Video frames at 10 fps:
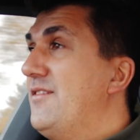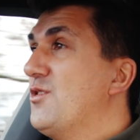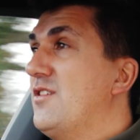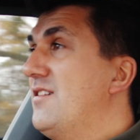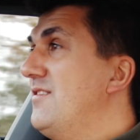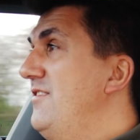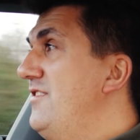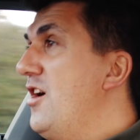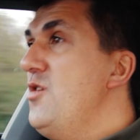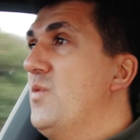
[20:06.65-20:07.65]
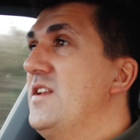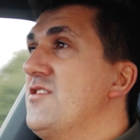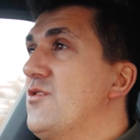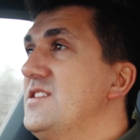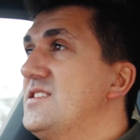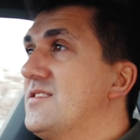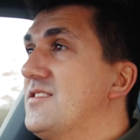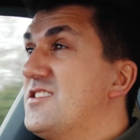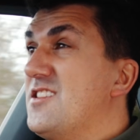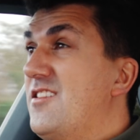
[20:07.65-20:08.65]
I've got no wind noise,
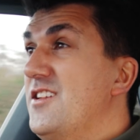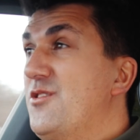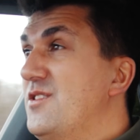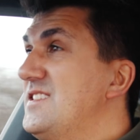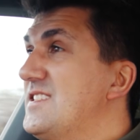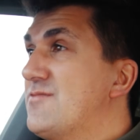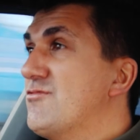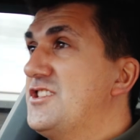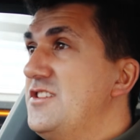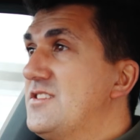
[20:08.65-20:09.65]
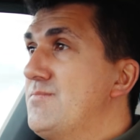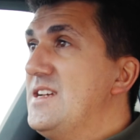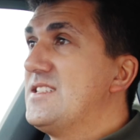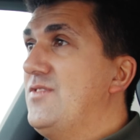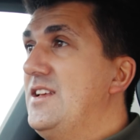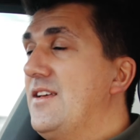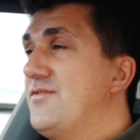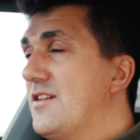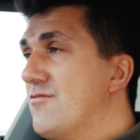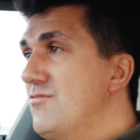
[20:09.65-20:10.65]
tyre noise is reduced massively. They've
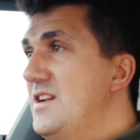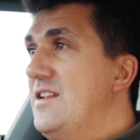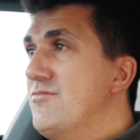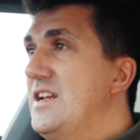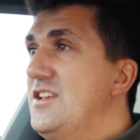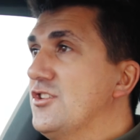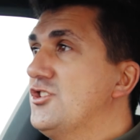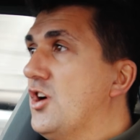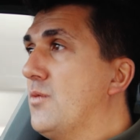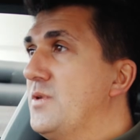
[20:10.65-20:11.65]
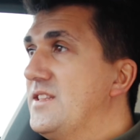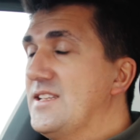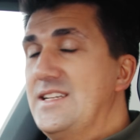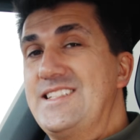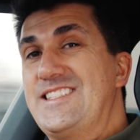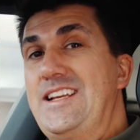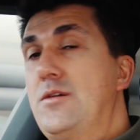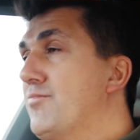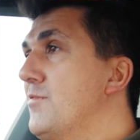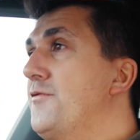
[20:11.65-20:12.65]
done a really, really good job with
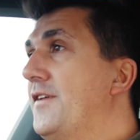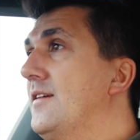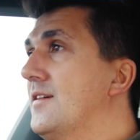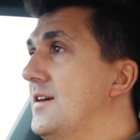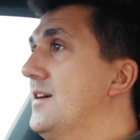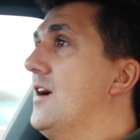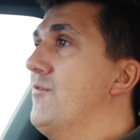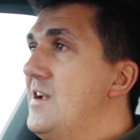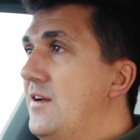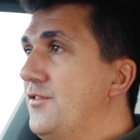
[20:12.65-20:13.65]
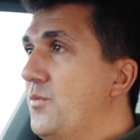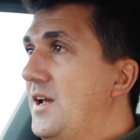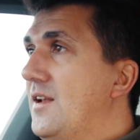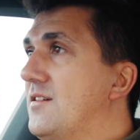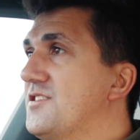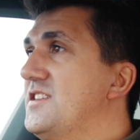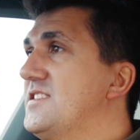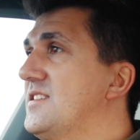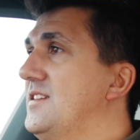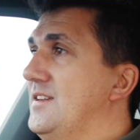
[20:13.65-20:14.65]
soundproofing around the wheel
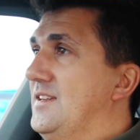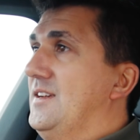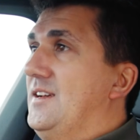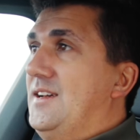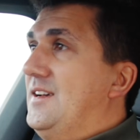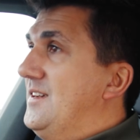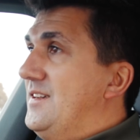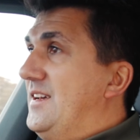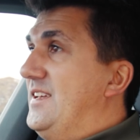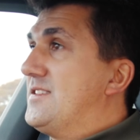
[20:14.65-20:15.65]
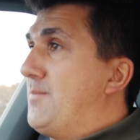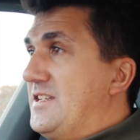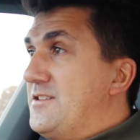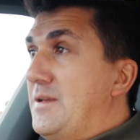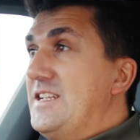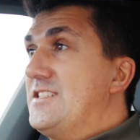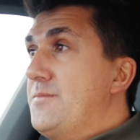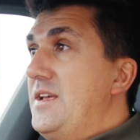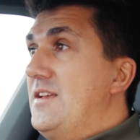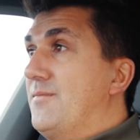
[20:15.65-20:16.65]
arches. It's a pleasant place to
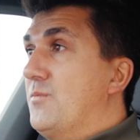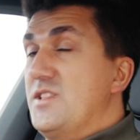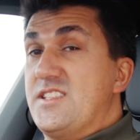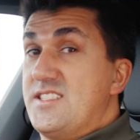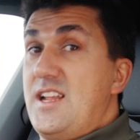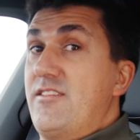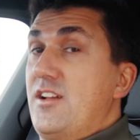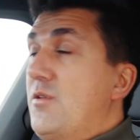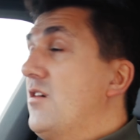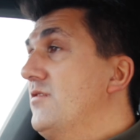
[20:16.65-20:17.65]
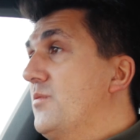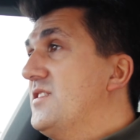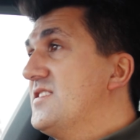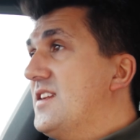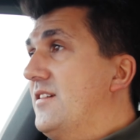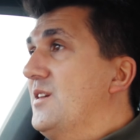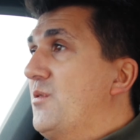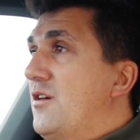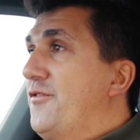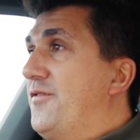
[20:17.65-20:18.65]
be, with the stereo on or with the stereo
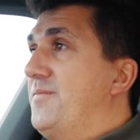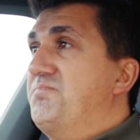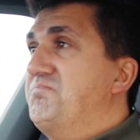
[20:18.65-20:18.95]
off.